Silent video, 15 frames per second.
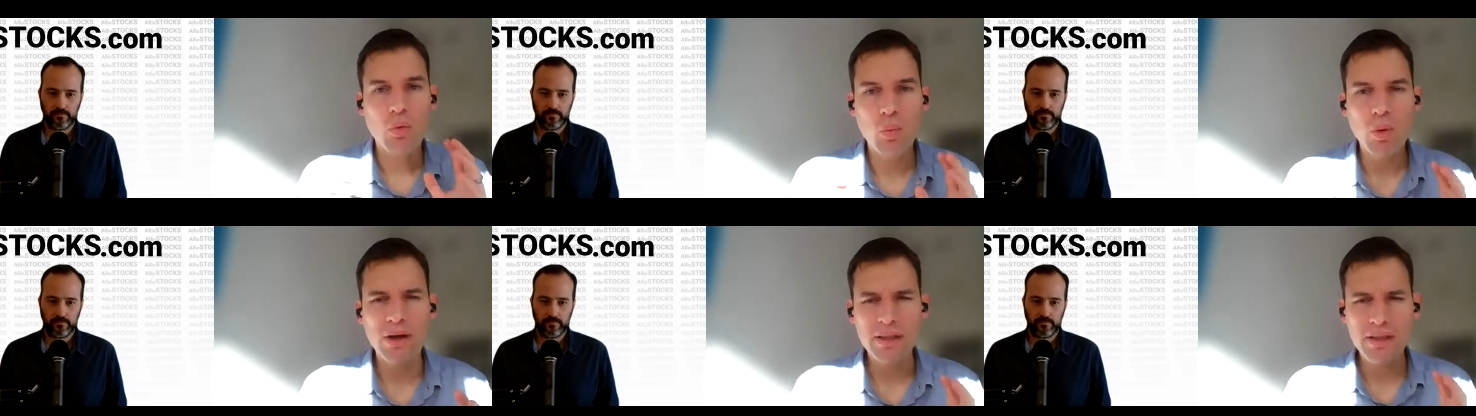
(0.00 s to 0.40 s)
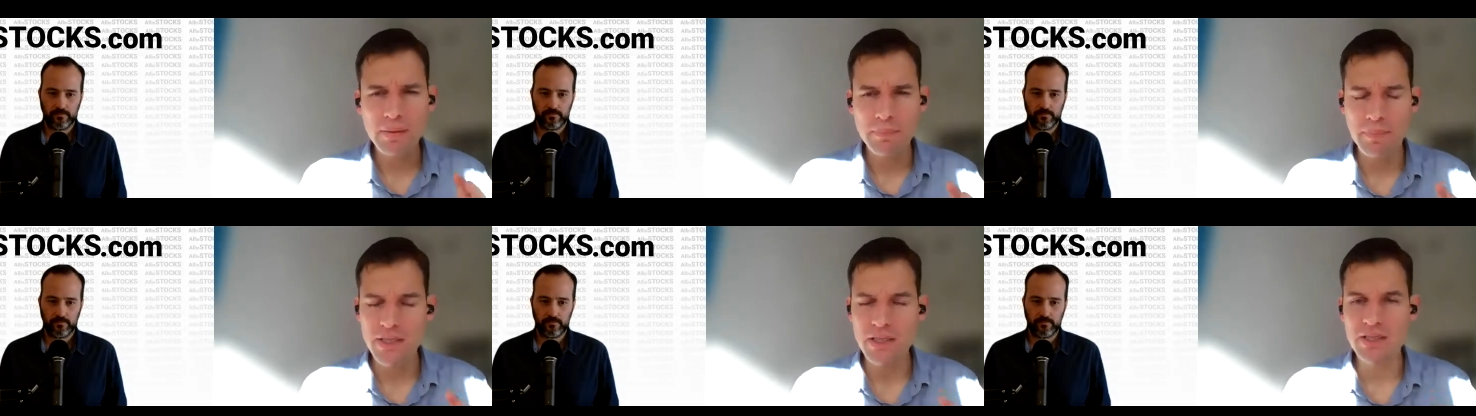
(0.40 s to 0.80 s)
Speaker 1: whether
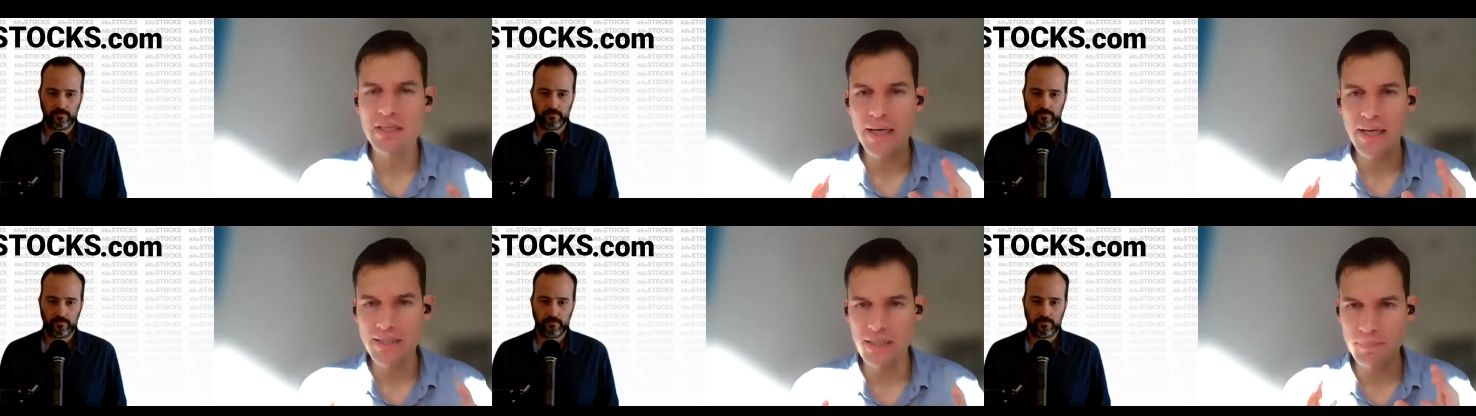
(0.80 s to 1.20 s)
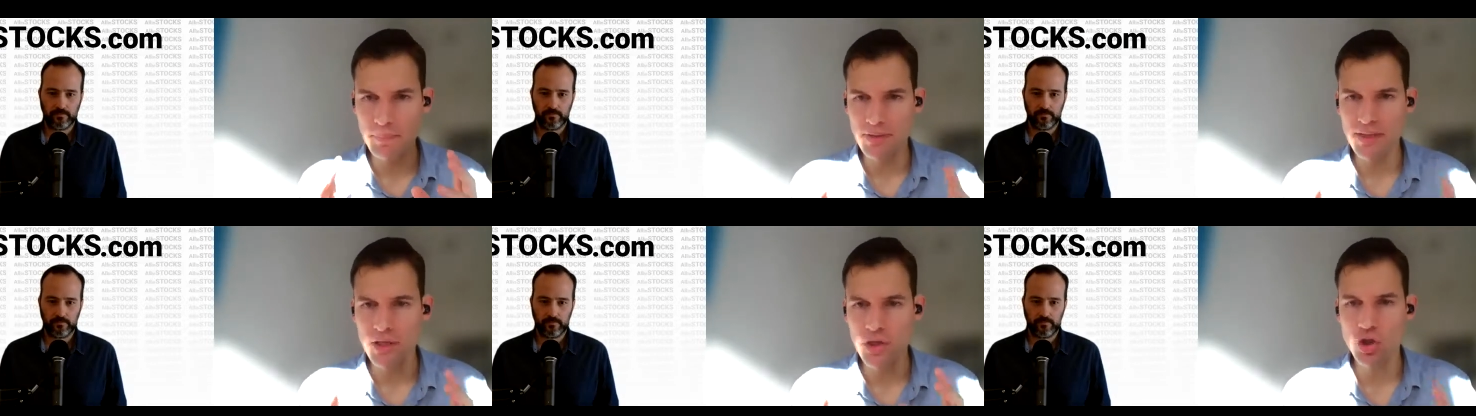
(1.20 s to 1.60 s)
the business has the
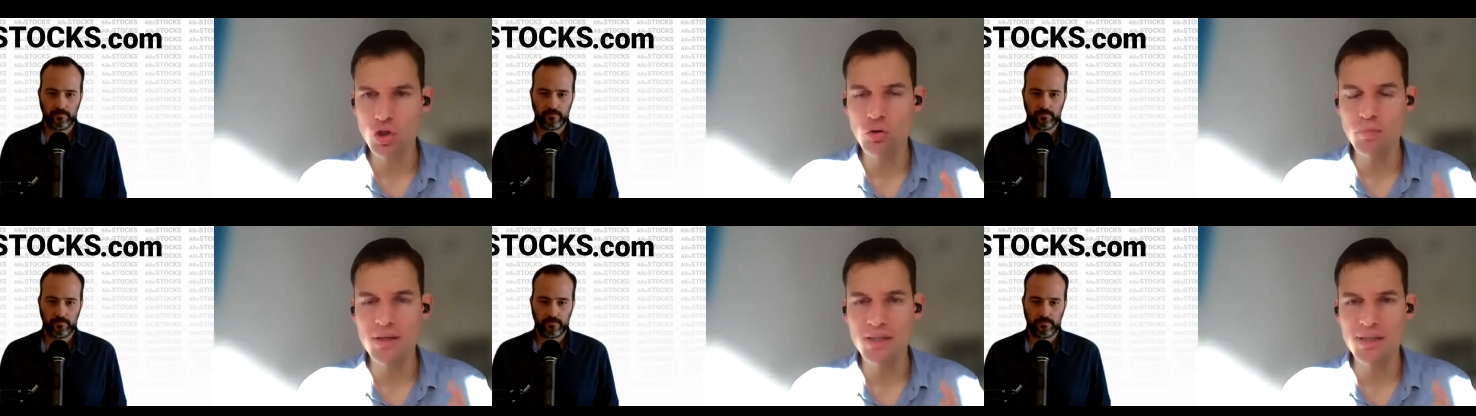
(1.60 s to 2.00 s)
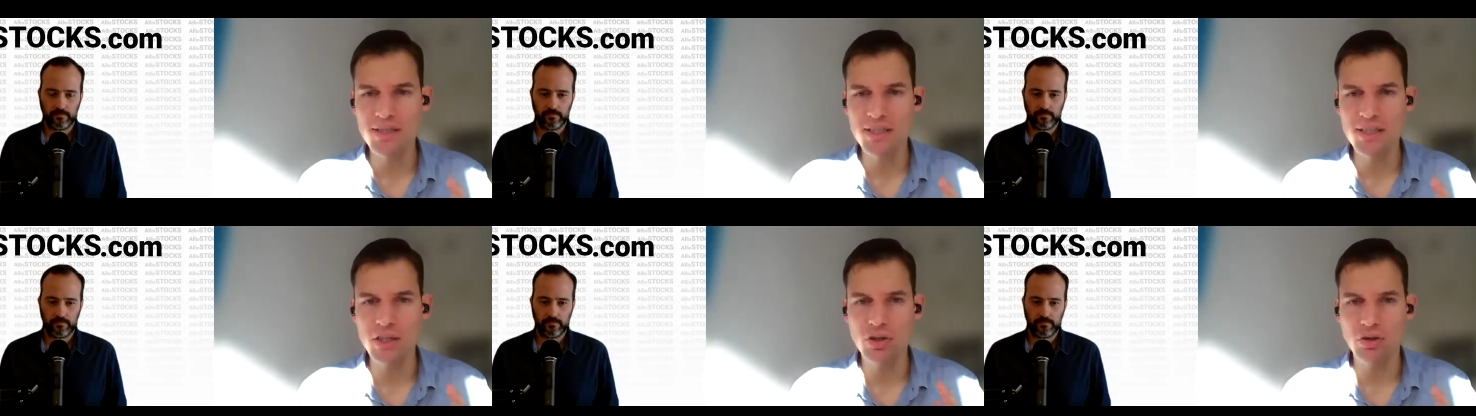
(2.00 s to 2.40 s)
potential to be a
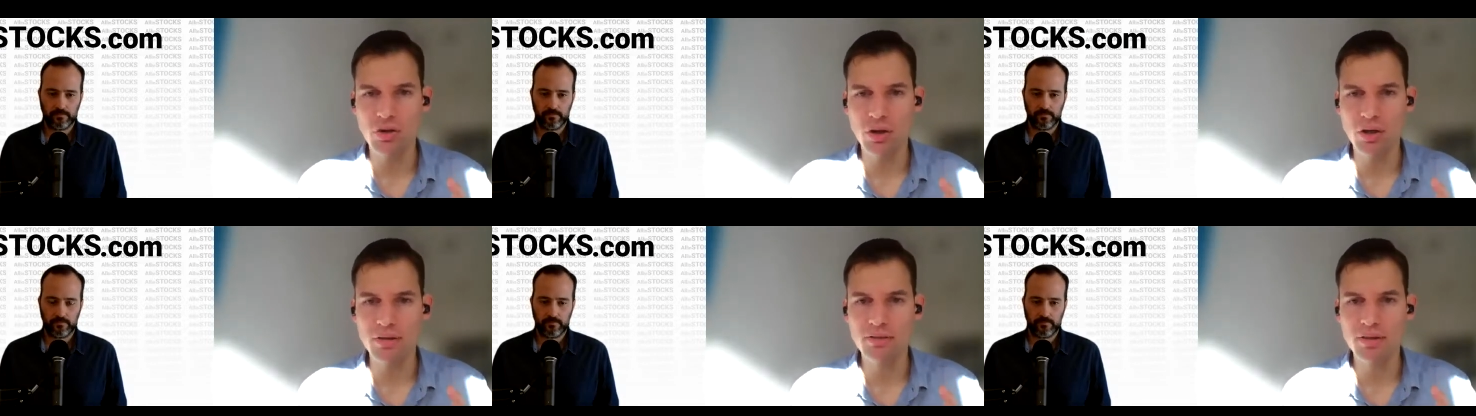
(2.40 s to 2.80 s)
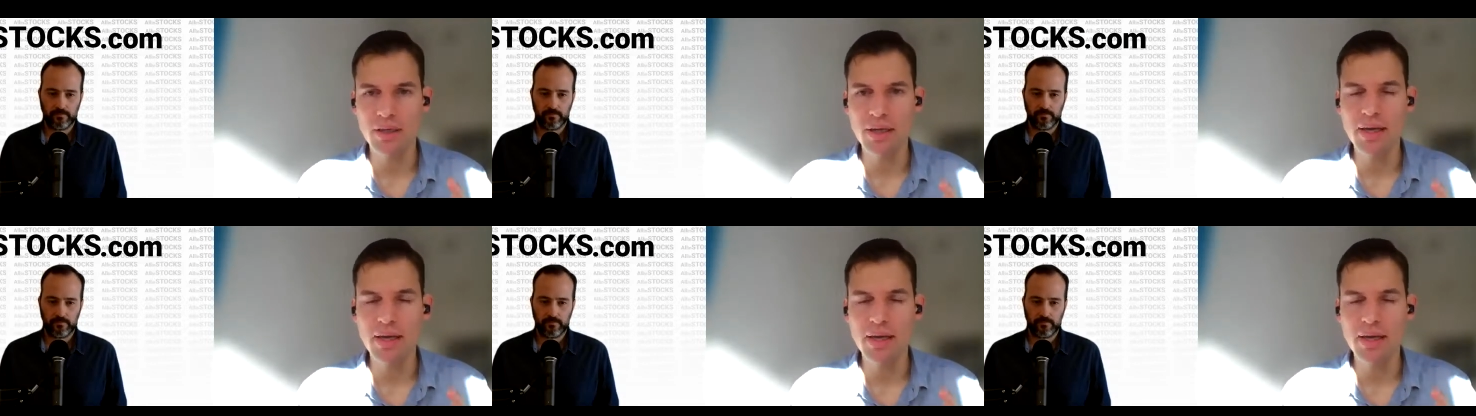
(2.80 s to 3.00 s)
success or not